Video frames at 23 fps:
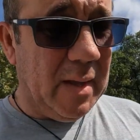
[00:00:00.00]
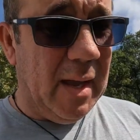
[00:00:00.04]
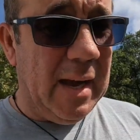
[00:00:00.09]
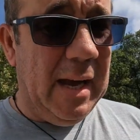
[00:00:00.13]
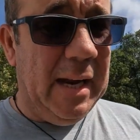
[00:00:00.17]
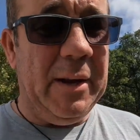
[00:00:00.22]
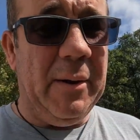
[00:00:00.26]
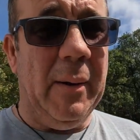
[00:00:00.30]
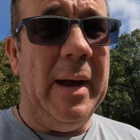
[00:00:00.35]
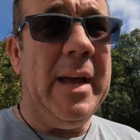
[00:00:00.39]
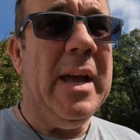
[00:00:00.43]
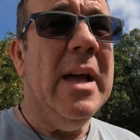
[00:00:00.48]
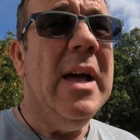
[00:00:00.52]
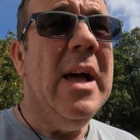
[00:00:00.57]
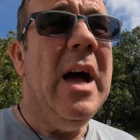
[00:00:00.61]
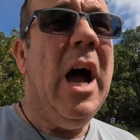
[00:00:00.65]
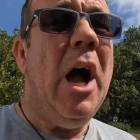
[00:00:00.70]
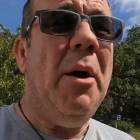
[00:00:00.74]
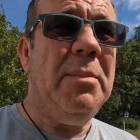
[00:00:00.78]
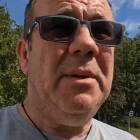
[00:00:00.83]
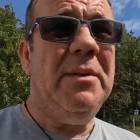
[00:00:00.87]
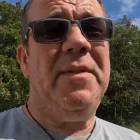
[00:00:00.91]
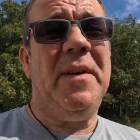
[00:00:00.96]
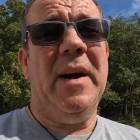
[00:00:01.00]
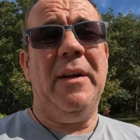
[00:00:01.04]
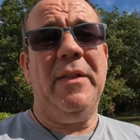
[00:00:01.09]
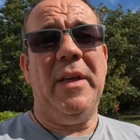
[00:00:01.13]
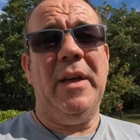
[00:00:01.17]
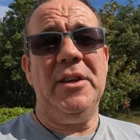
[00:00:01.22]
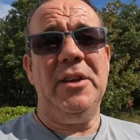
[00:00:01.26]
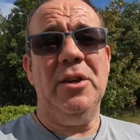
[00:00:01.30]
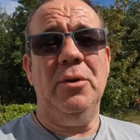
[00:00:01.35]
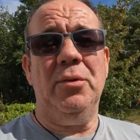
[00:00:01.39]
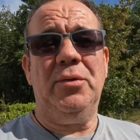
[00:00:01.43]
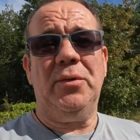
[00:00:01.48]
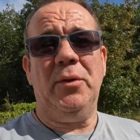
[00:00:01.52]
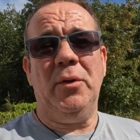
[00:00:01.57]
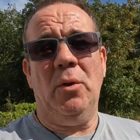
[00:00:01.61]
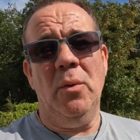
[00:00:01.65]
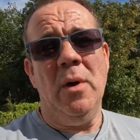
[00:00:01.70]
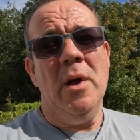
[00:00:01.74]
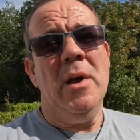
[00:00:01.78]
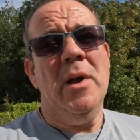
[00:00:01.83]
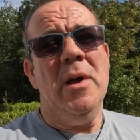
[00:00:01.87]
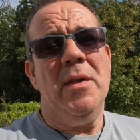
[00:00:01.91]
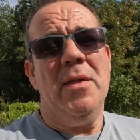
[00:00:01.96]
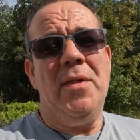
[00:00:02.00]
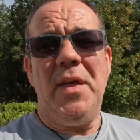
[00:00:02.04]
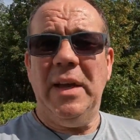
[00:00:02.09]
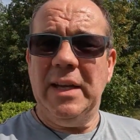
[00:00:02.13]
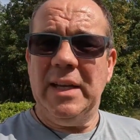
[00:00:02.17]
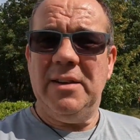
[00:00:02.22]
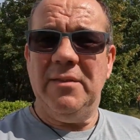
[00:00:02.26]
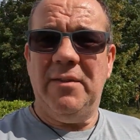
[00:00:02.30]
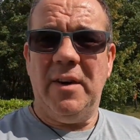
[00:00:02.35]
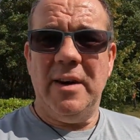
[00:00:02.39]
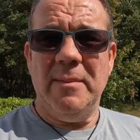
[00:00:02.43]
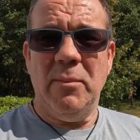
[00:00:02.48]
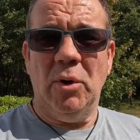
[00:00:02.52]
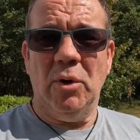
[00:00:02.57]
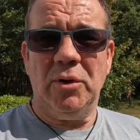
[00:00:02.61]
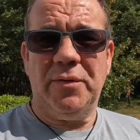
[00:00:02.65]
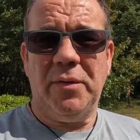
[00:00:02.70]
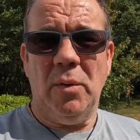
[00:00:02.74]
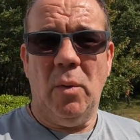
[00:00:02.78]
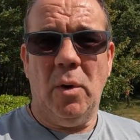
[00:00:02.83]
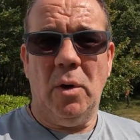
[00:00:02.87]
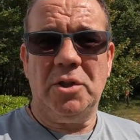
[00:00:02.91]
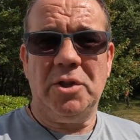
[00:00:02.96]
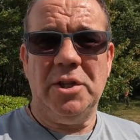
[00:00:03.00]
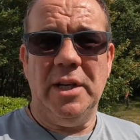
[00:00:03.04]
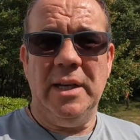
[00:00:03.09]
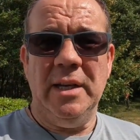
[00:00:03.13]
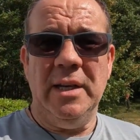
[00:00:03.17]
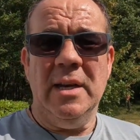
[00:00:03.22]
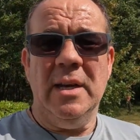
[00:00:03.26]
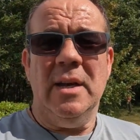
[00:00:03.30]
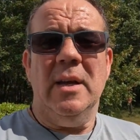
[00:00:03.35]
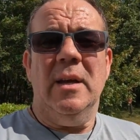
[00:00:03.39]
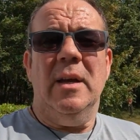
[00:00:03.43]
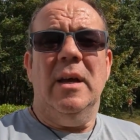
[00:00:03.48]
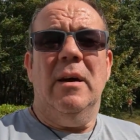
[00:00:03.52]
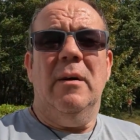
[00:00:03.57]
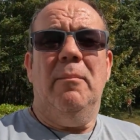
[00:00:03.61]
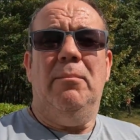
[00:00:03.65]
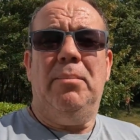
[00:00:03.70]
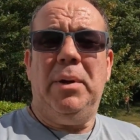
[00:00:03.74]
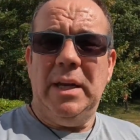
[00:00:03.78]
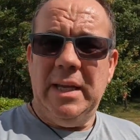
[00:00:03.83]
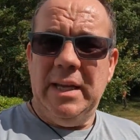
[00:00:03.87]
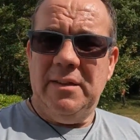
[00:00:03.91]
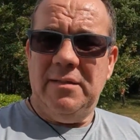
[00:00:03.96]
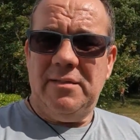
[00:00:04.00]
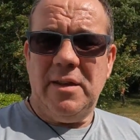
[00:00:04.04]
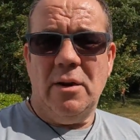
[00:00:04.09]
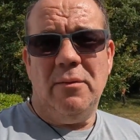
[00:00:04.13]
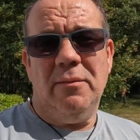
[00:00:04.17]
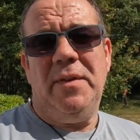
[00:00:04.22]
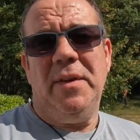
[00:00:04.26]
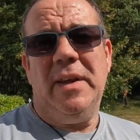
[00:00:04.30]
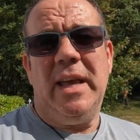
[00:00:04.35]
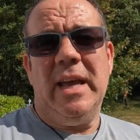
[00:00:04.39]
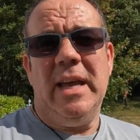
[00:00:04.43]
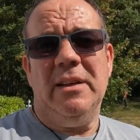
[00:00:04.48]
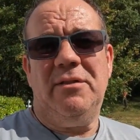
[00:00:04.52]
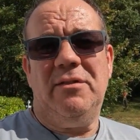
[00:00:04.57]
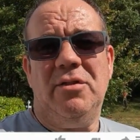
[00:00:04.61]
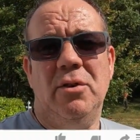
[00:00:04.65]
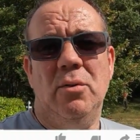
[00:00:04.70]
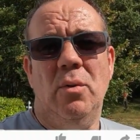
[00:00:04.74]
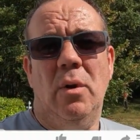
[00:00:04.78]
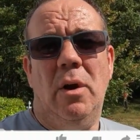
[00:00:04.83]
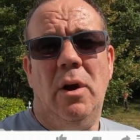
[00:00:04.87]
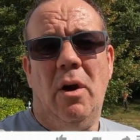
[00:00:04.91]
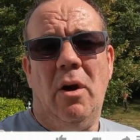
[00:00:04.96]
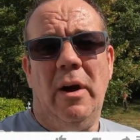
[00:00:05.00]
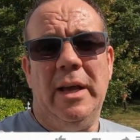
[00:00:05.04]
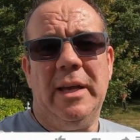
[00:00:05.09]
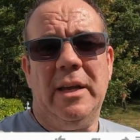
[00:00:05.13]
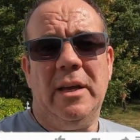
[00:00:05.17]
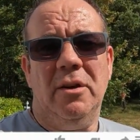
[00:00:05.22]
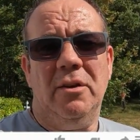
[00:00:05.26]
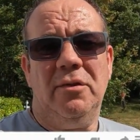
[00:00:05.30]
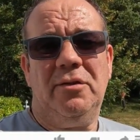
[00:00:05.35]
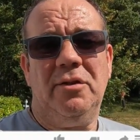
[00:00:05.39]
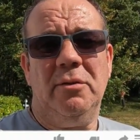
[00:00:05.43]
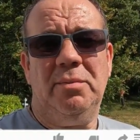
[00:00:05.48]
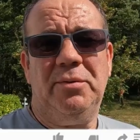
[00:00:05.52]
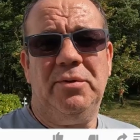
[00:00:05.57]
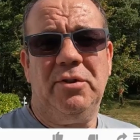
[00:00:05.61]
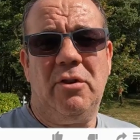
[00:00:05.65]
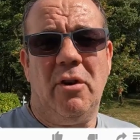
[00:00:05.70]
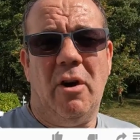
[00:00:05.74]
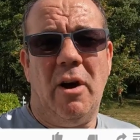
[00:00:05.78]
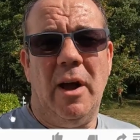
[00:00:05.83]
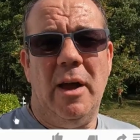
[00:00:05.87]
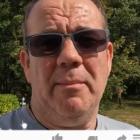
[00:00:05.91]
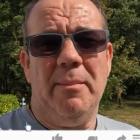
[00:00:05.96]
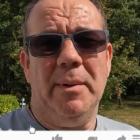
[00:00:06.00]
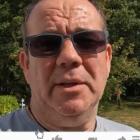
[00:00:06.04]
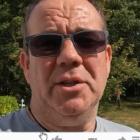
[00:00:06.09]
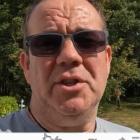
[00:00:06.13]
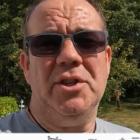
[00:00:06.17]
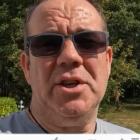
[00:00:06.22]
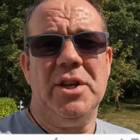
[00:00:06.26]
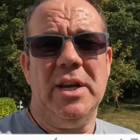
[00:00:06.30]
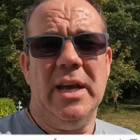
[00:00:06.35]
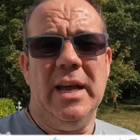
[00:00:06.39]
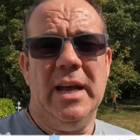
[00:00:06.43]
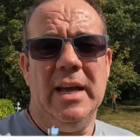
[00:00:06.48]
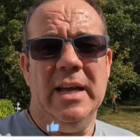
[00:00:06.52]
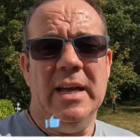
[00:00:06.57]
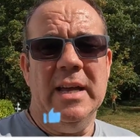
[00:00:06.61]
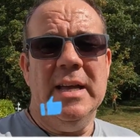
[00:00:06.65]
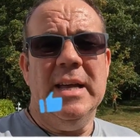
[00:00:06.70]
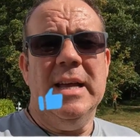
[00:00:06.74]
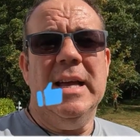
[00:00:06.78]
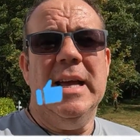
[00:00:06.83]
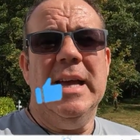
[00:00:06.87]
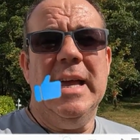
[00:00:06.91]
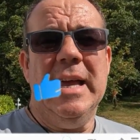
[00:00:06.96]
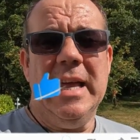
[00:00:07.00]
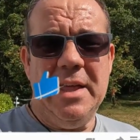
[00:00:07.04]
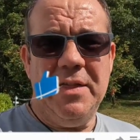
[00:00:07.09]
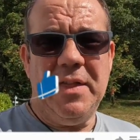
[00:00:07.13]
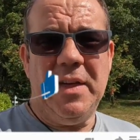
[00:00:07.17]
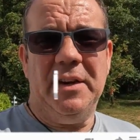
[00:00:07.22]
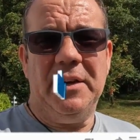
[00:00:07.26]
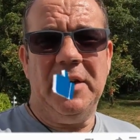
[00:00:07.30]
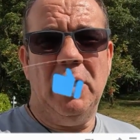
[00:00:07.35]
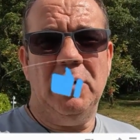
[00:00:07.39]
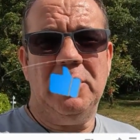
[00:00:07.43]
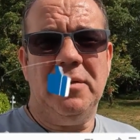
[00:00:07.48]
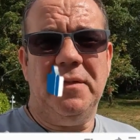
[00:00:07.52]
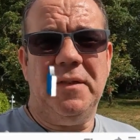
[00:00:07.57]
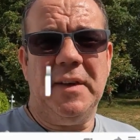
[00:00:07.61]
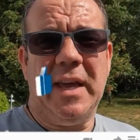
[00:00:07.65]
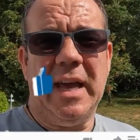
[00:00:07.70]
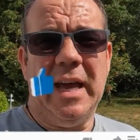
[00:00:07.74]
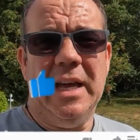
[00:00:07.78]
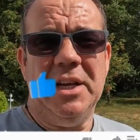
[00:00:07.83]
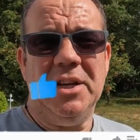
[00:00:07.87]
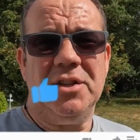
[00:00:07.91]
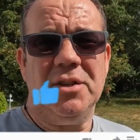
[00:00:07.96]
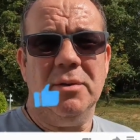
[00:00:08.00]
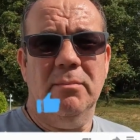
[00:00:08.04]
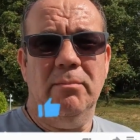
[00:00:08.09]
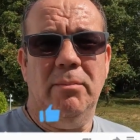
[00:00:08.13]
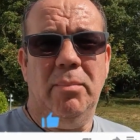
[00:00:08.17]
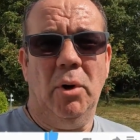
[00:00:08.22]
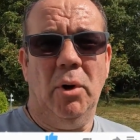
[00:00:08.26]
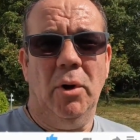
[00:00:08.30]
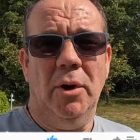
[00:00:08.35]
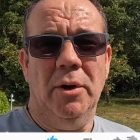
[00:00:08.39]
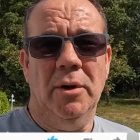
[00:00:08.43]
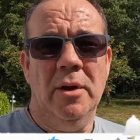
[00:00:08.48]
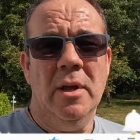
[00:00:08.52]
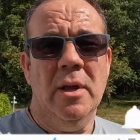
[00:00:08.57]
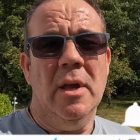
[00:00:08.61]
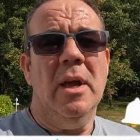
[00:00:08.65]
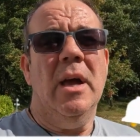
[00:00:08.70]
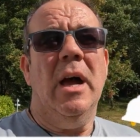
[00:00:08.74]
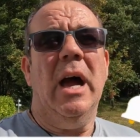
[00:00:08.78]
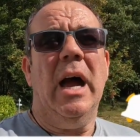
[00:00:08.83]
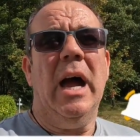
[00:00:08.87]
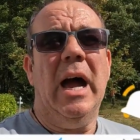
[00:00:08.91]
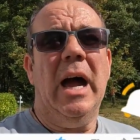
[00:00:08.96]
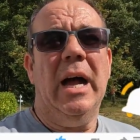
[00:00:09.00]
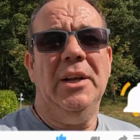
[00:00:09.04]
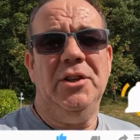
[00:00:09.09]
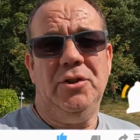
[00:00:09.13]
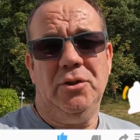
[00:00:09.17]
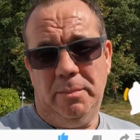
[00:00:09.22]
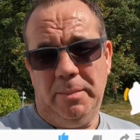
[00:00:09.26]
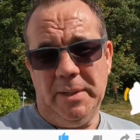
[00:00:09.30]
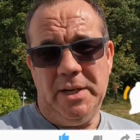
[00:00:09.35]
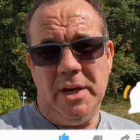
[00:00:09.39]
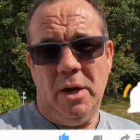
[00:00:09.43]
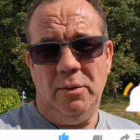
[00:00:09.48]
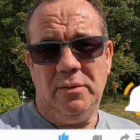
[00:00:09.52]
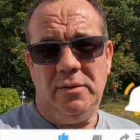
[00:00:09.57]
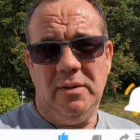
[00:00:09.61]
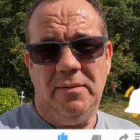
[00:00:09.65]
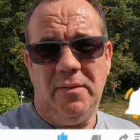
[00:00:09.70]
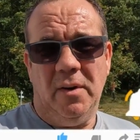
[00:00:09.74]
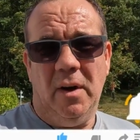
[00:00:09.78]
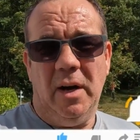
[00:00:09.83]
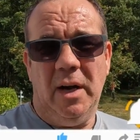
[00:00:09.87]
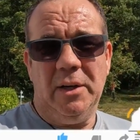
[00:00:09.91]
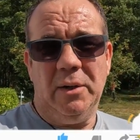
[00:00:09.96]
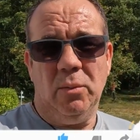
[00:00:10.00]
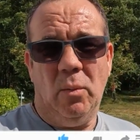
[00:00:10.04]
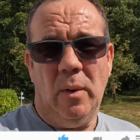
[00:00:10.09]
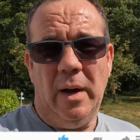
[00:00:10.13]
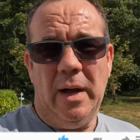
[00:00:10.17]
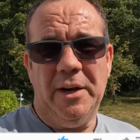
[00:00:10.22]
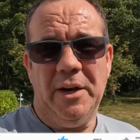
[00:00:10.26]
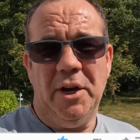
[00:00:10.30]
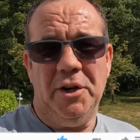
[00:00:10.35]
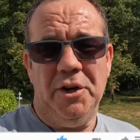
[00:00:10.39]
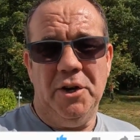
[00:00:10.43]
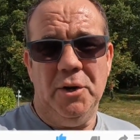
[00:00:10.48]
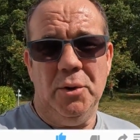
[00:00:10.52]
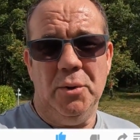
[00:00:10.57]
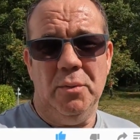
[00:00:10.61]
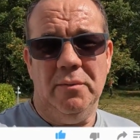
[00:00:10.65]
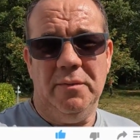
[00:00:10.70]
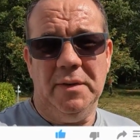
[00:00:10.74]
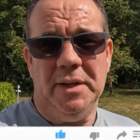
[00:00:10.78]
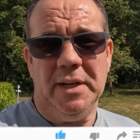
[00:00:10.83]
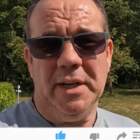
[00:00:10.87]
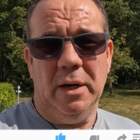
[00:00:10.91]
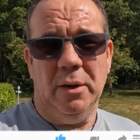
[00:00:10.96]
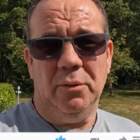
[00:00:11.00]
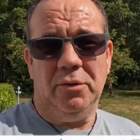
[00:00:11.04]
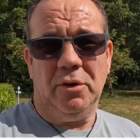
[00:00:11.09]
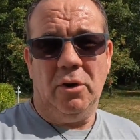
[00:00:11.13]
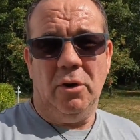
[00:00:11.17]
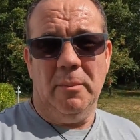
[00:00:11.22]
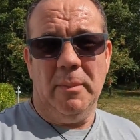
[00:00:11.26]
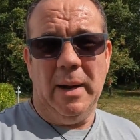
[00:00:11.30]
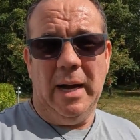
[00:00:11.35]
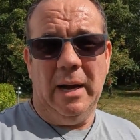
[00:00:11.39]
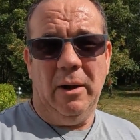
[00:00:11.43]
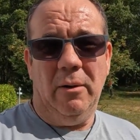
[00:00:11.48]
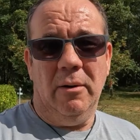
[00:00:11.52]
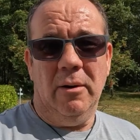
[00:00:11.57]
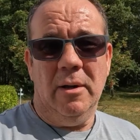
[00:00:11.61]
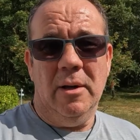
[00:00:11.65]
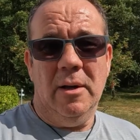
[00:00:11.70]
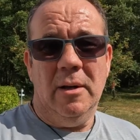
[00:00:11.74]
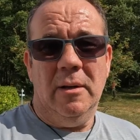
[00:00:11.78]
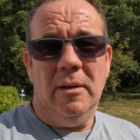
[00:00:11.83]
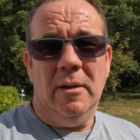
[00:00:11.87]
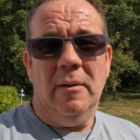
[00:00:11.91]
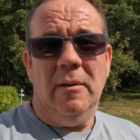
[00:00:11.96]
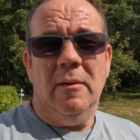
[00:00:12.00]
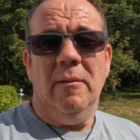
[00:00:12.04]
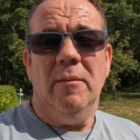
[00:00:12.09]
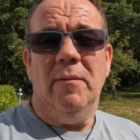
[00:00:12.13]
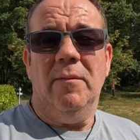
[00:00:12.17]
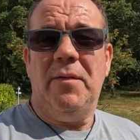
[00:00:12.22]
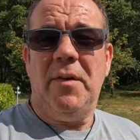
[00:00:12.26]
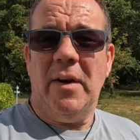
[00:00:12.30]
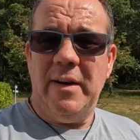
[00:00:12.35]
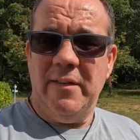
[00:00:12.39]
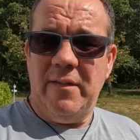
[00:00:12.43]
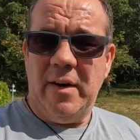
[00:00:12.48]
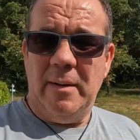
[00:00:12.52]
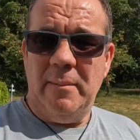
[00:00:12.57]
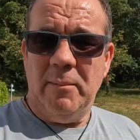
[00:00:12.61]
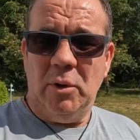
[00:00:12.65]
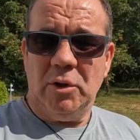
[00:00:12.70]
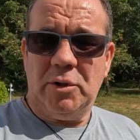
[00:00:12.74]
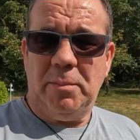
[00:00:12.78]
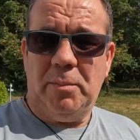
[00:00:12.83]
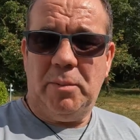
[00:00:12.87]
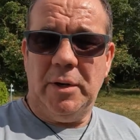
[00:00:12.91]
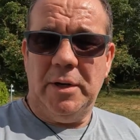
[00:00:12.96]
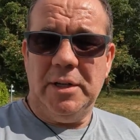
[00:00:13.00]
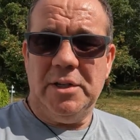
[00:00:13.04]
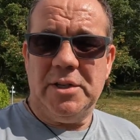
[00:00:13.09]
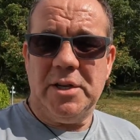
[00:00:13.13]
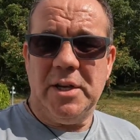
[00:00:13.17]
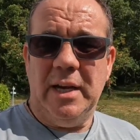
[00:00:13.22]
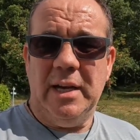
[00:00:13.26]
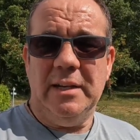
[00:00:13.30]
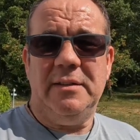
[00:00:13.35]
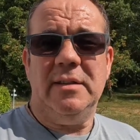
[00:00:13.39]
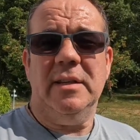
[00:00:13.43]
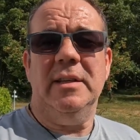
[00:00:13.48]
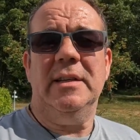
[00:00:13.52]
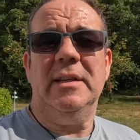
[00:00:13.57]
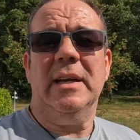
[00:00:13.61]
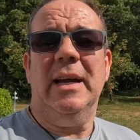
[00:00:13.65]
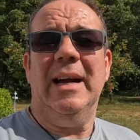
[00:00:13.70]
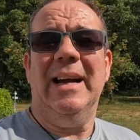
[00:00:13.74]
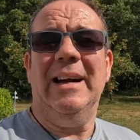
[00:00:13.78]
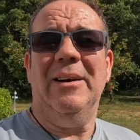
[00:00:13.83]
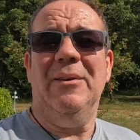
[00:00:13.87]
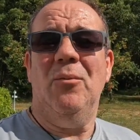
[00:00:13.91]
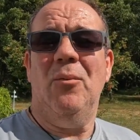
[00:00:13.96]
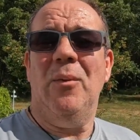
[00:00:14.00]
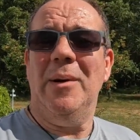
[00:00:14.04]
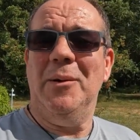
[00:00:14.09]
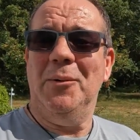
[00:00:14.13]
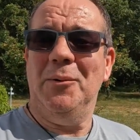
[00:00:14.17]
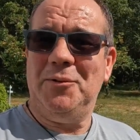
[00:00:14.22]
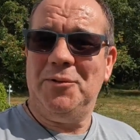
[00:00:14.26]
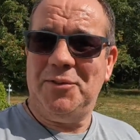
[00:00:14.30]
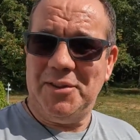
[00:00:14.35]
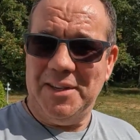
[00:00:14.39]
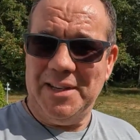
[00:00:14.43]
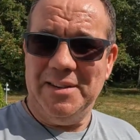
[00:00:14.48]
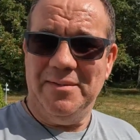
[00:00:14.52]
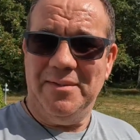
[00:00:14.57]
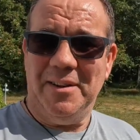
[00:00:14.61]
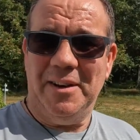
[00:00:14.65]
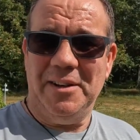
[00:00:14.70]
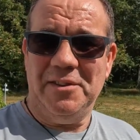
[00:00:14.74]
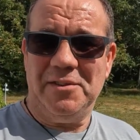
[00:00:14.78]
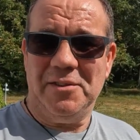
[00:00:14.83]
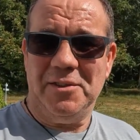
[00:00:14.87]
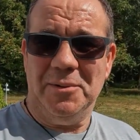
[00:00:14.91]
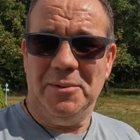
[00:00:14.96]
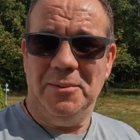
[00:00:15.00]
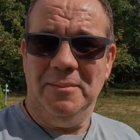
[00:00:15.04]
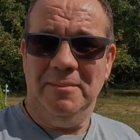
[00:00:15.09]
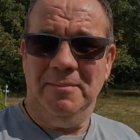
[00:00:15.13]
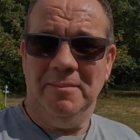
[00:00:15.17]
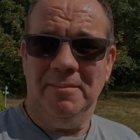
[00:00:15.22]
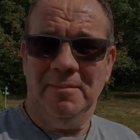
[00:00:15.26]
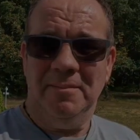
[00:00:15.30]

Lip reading: Anyway, hope you found that useful. Thank you very much for watching. Please don't forget to like, subscribe and share. Hit that notification button and you'll be notified when new videos come out. Very, very much appreciated, and we'll see you very soon.